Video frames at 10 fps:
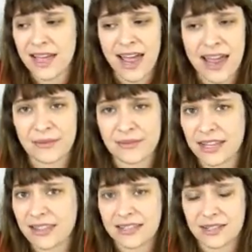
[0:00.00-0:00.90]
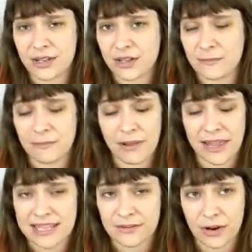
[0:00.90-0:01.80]
And I don't think that's a good
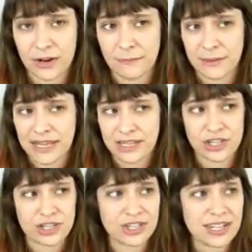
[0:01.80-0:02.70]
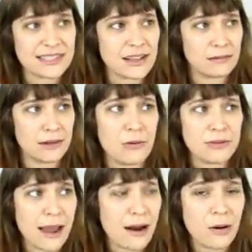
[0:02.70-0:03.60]
place for her to be. She's just
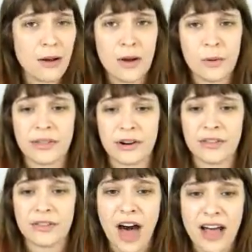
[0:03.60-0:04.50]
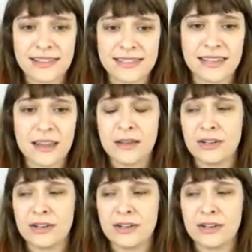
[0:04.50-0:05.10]
alone there with her thoughts.